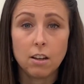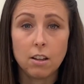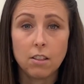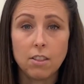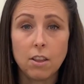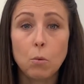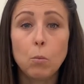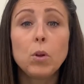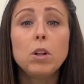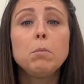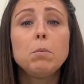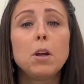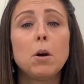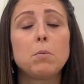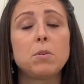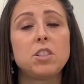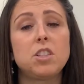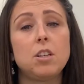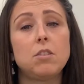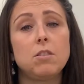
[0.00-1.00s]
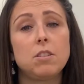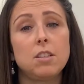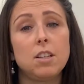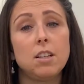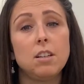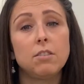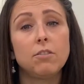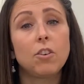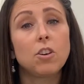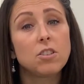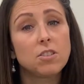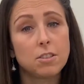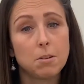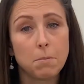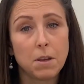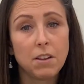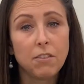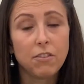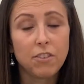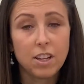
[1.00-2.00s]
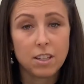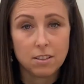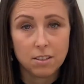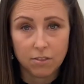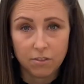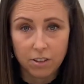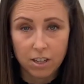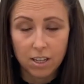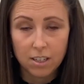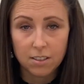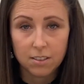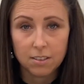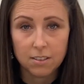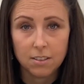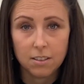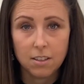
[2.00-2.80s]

there will be opportunities for us to meet face to face.